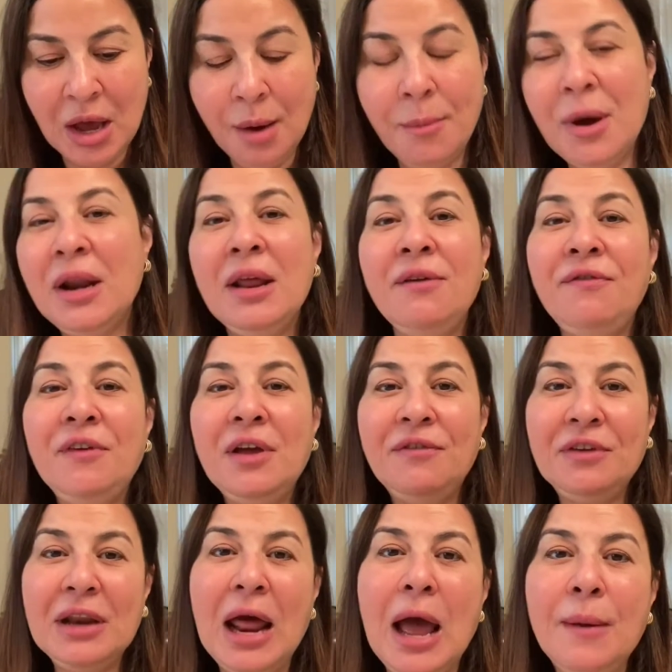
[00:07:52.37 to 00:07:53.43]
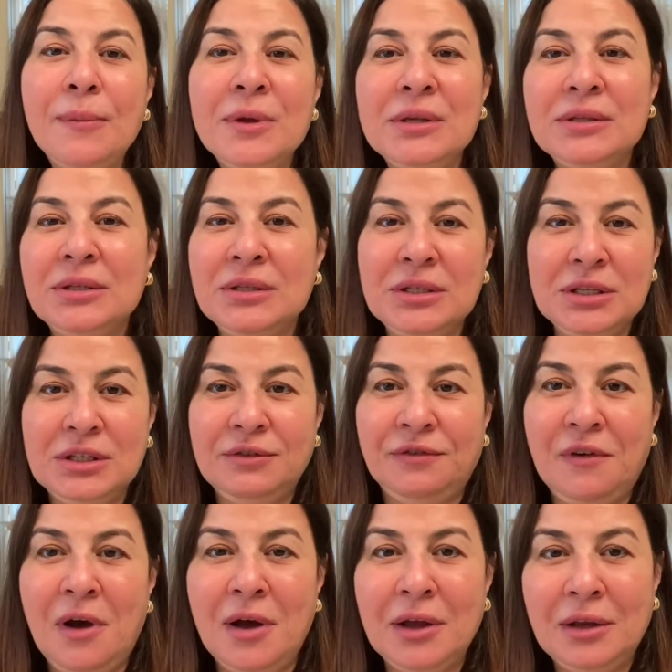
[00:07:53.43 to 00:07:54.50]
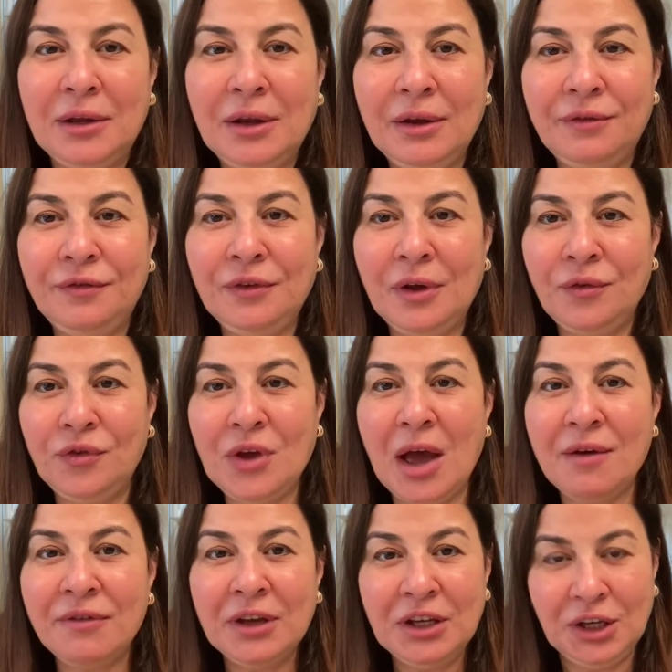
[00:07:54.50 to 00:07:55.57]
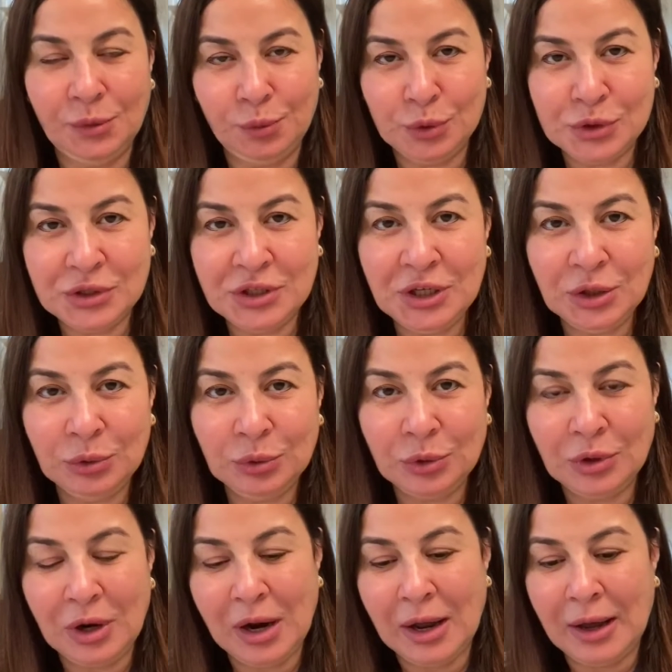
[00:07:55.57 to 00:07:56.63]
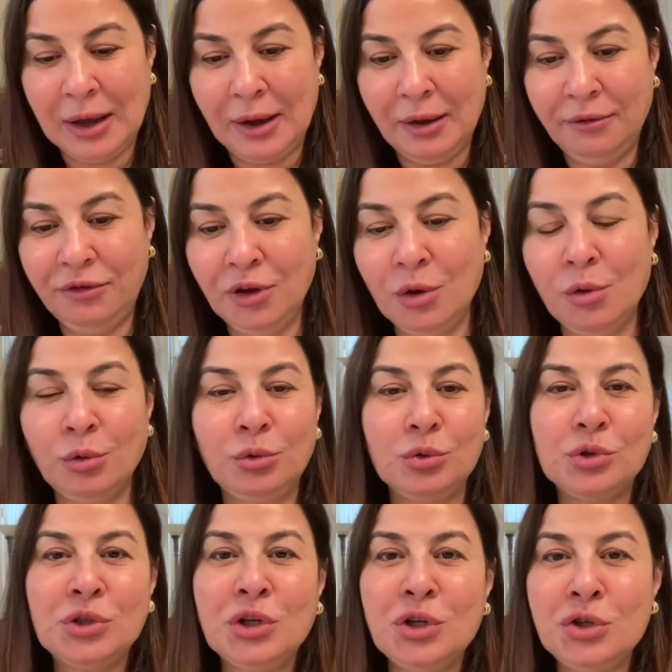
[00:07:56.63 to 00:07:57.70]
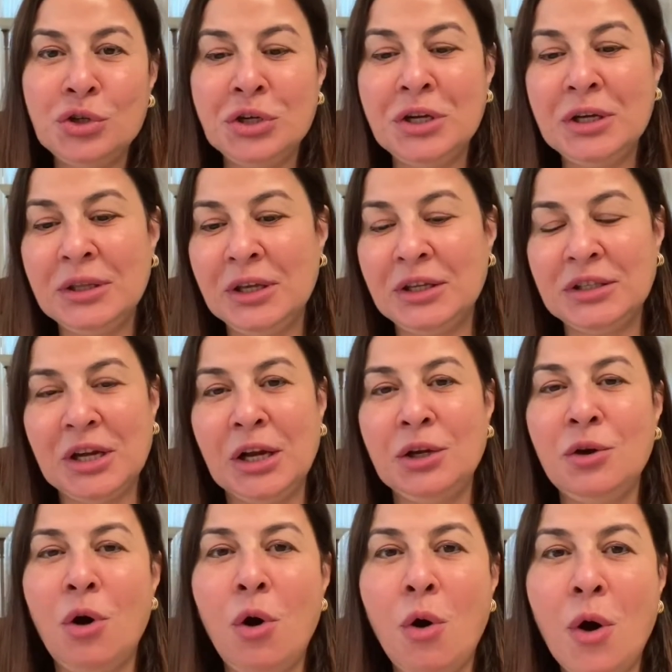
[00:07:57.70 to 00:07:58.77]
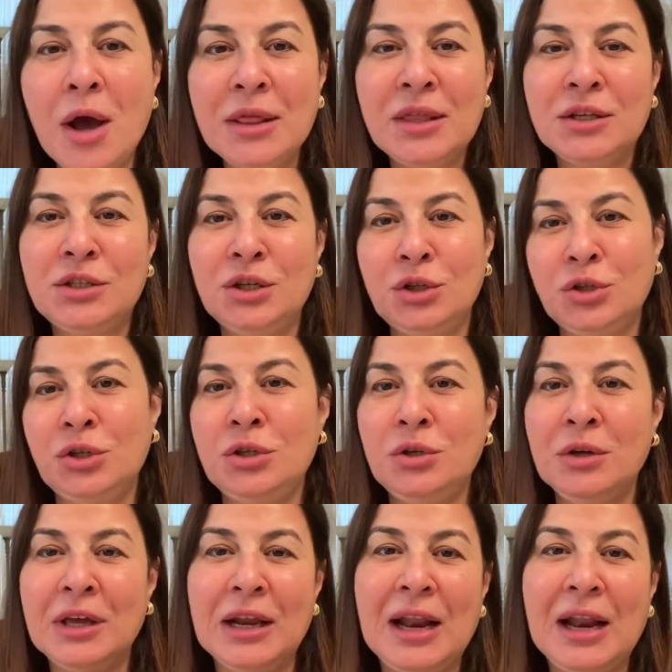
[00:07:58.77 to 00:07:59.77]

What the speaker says: But if it happens, this is fine. If you have any procedure, if you go to surgery, they tell you, oh, at the surgery you can